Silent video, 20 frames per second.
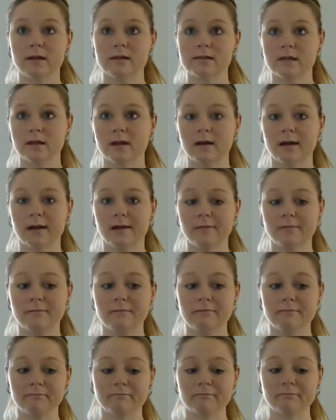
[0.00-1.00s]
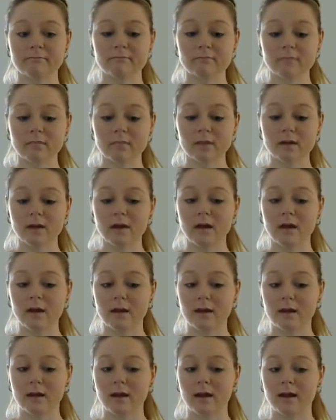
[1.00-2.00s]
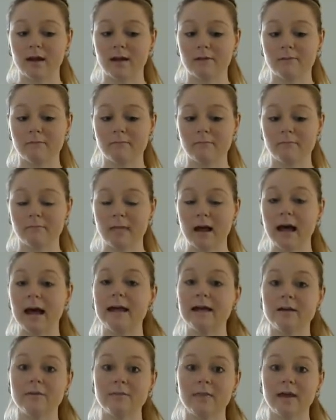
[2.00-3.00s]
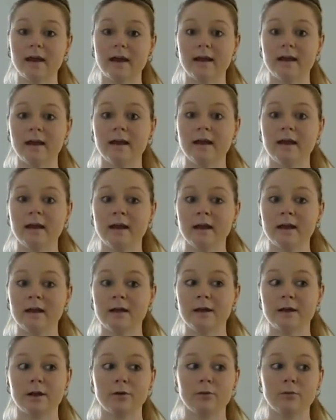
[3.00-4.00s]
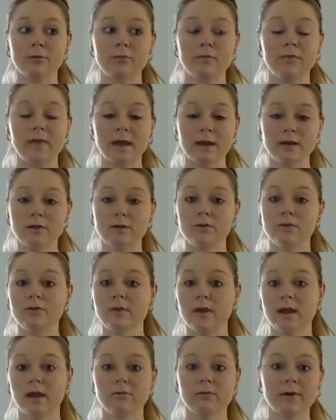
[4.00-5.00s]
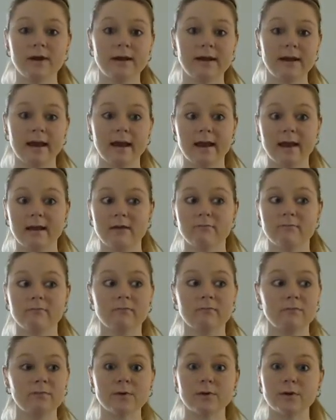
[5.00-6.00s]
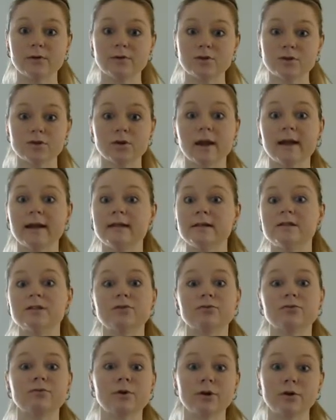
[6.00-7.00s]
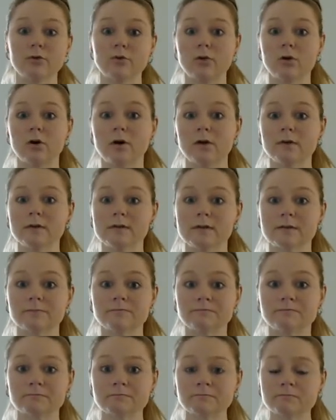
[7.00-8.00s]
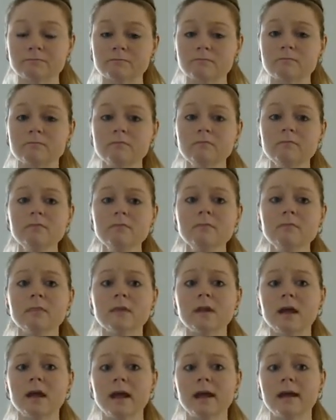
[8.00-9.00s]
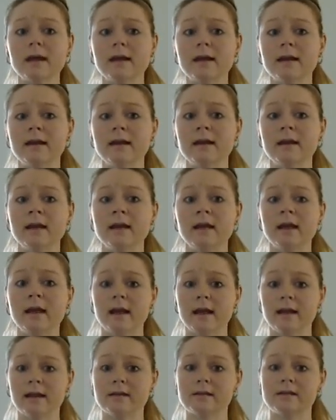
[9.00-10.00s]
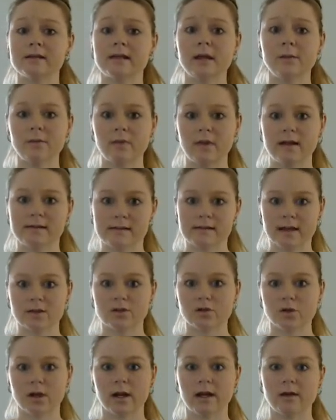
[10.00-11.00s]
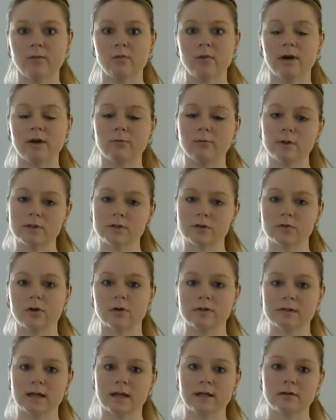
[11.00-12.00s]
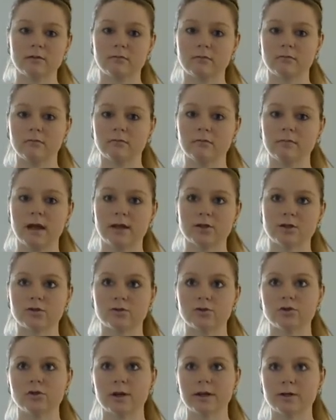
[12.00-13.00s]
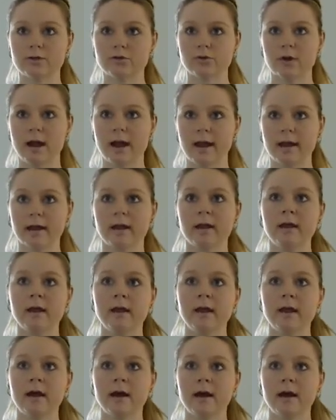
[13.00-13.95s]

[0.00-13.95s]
It's a item that they use every day for those trains to run across, and it stabilizes that train when it runs across that train track.